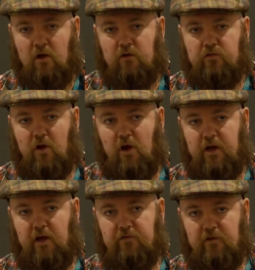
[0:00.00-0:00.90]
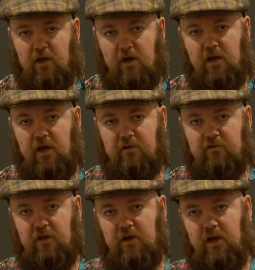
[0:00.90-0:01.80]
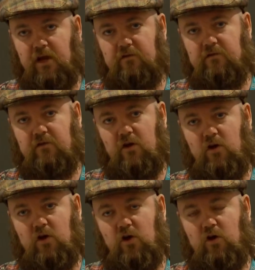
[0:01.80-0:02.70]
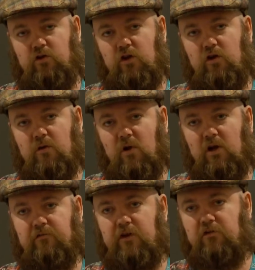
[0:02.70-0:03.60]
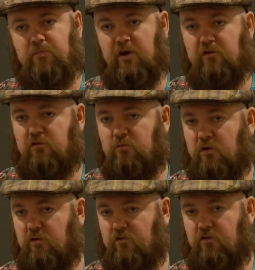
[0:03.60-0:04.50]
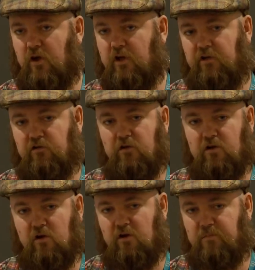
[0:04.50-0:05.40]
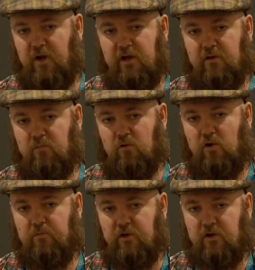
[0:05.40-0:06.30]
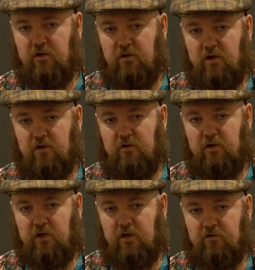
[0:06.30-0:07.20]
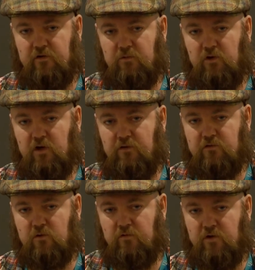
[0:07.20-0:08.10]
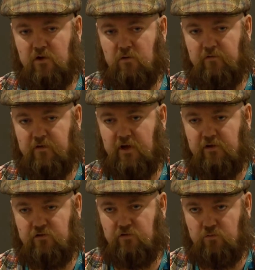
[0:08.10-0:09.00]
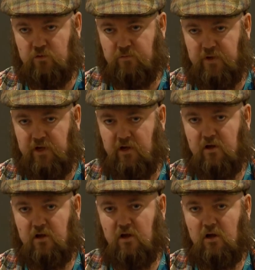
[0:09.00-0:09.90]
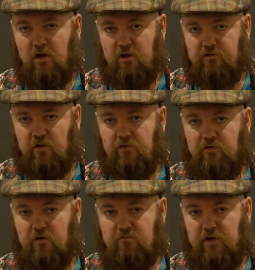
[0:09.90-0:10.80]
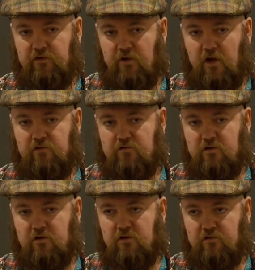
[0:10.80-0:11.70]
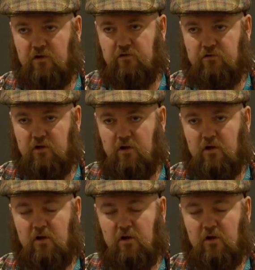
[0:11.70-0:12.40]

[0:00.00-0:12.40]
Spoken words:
So I guess, it's who knew that my lived experience would turn into kind of paid employment, and that, someone who left school with no qualifications would be an associate researcher and an associate